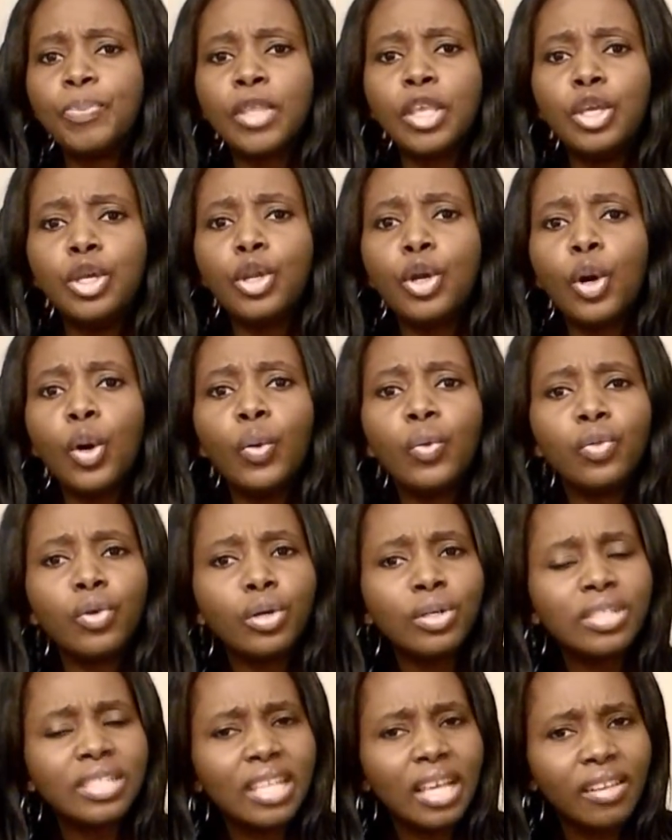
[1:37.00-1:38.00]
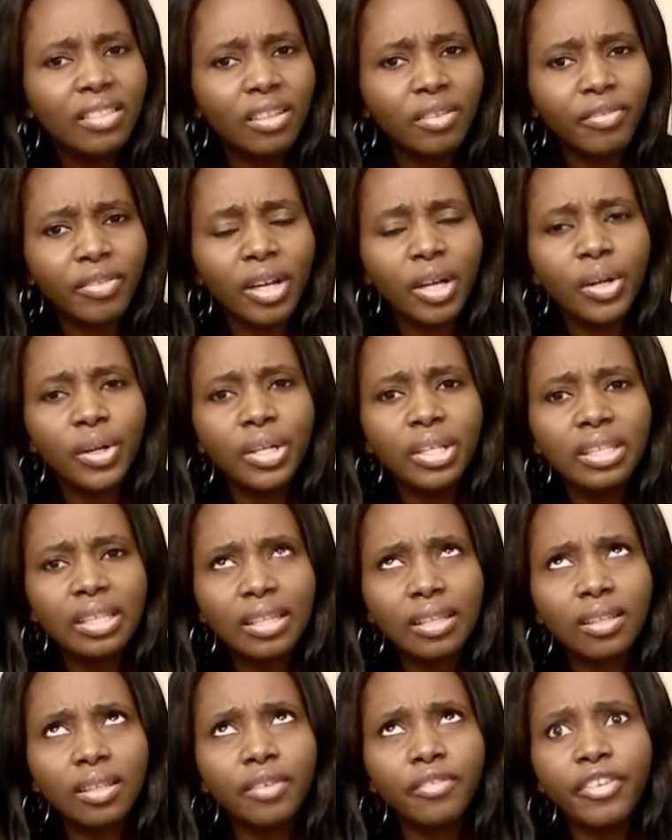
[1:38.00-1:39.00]
You know, those are the
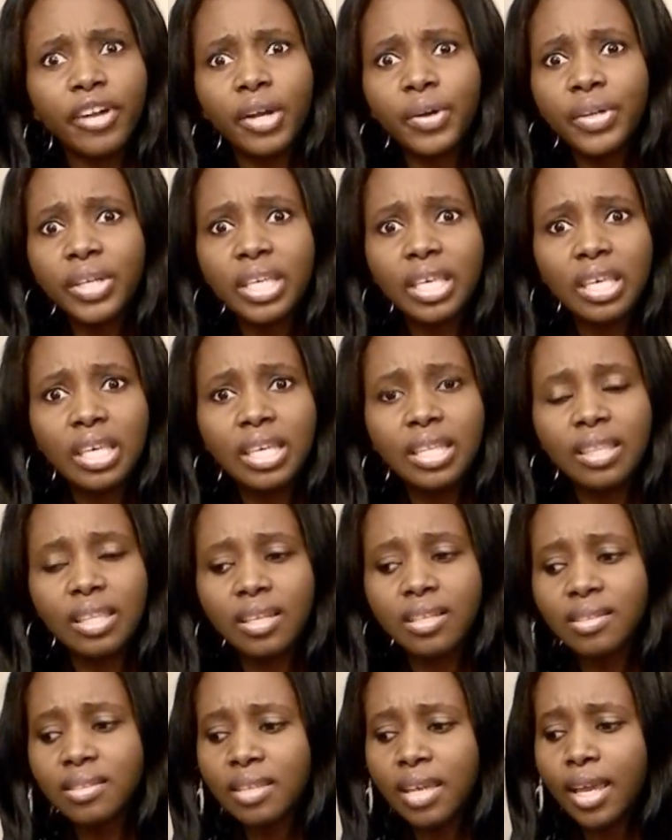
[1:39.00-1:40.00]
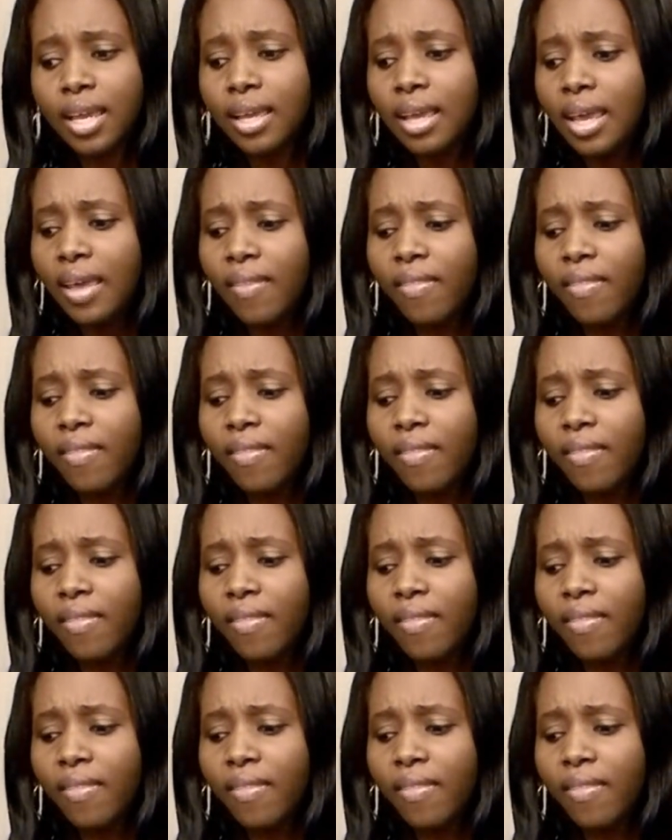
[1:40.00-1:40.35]
very key things that